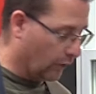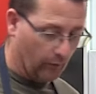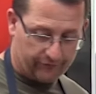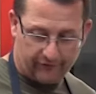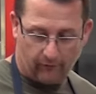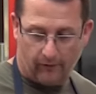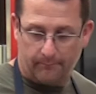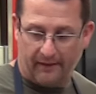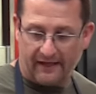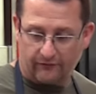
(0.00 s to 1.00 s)
course, here
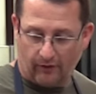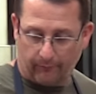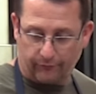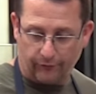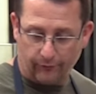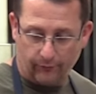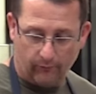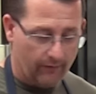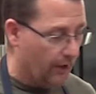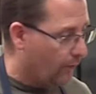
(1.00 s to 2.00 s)
on bank number
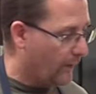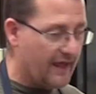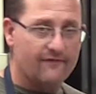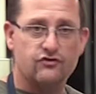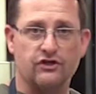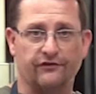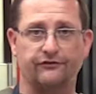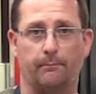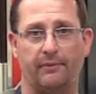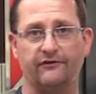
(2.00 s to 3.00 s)
2, we have
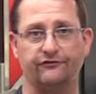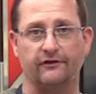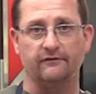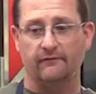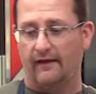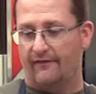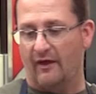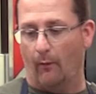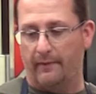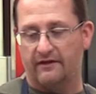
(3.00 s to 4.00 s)
just a piston
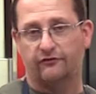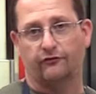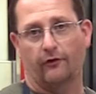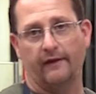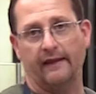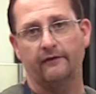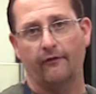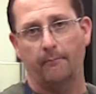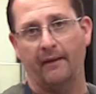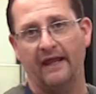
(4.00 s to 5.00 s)
that will be inserted into
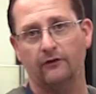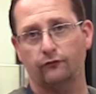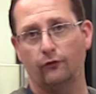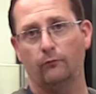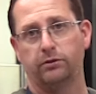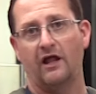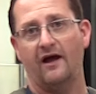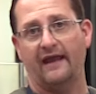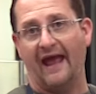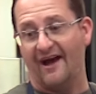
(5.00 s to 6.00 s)
the bank 2
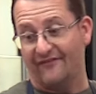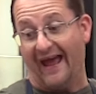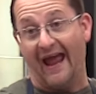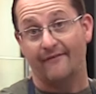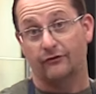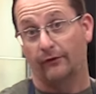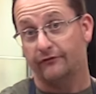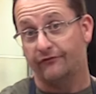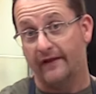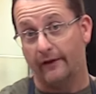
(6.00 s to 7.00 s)
block half after
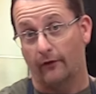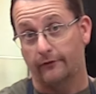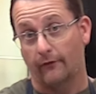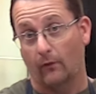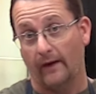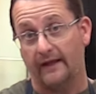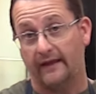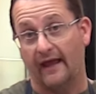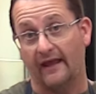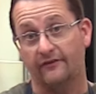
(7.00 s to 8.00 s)
it's fitted onto the
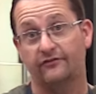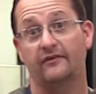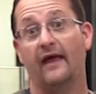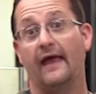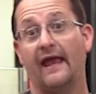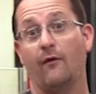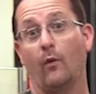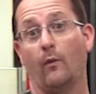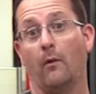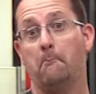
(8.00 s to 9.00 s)
crankcase, and
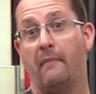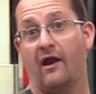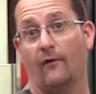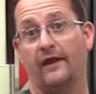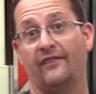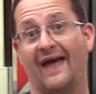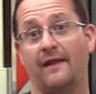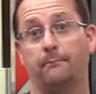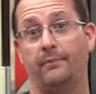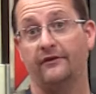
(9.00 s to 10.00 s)
we will marry
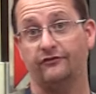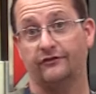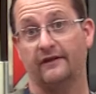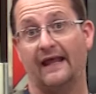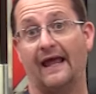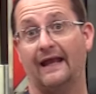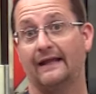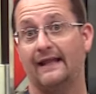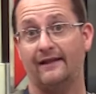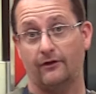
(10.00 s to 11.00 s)
that piston and
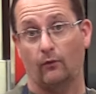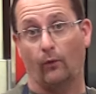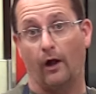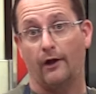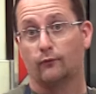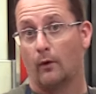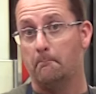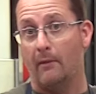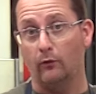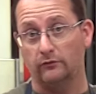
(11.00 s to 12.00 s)
connecting rod
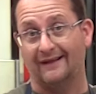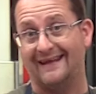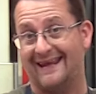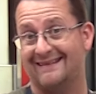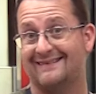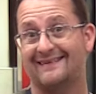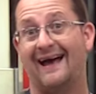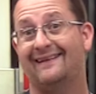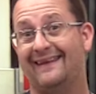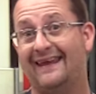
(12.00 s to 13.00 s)
remotely
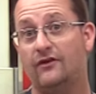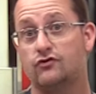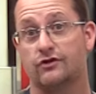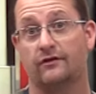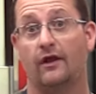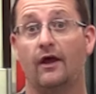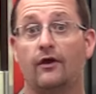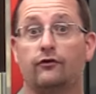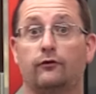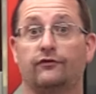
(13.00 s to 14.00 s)
inside the engine
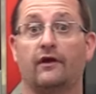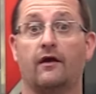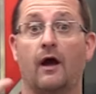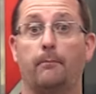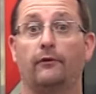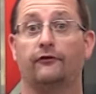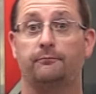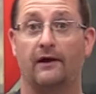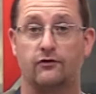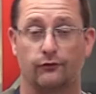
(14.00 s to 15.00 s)
using a couple of
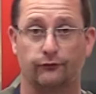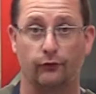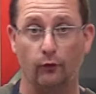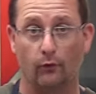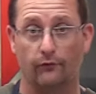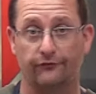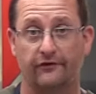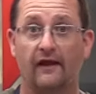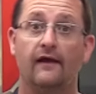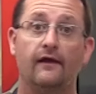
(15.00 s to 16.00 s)
special
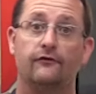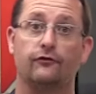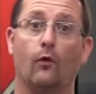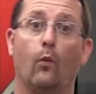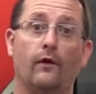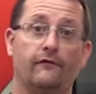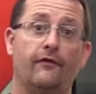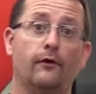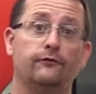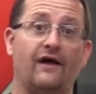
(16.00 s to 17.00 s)
tools. So one of
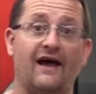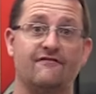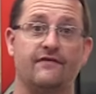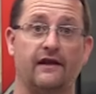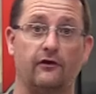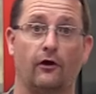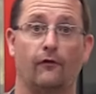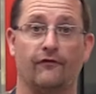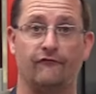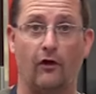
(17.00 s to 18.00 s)
those I invented
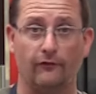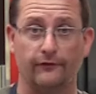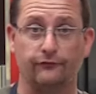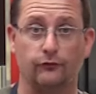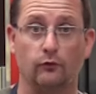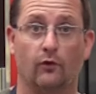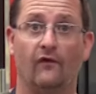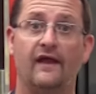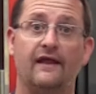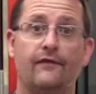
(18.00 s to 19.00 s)
called the faultless
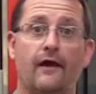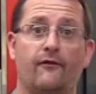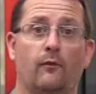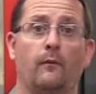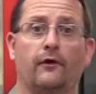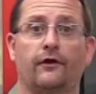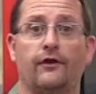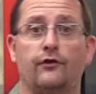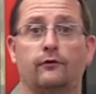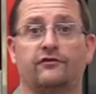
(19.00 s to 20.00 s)
tool. The other one we're
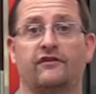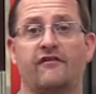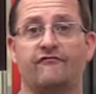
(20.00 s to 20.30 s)
going to use is a